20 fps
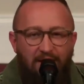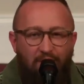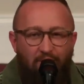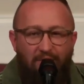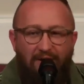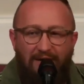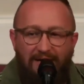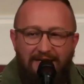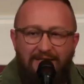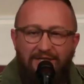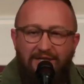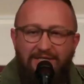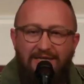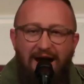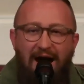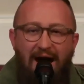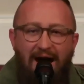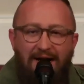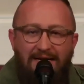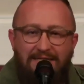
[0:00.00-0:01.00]

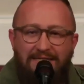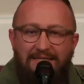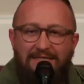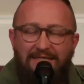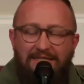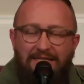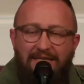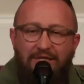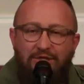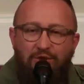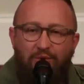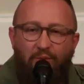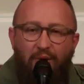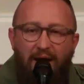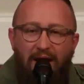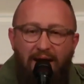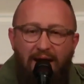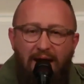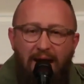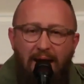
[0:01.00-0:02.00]
religitized in such a
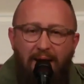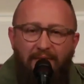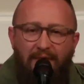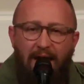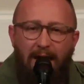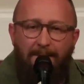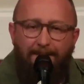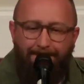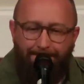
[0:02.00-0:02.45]
way that